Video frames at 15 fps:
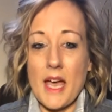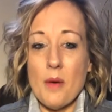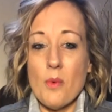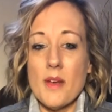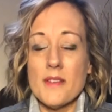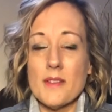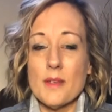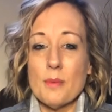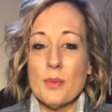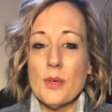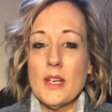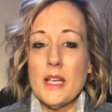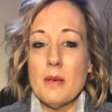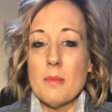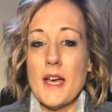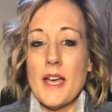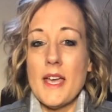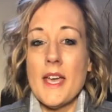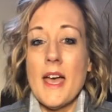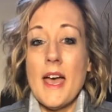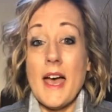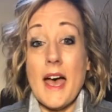I wasn't putting my
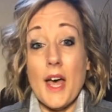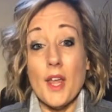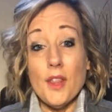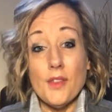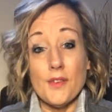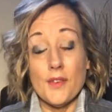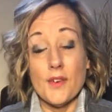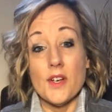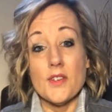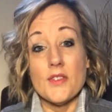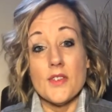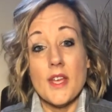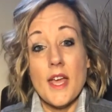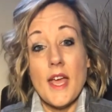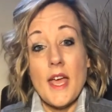health first.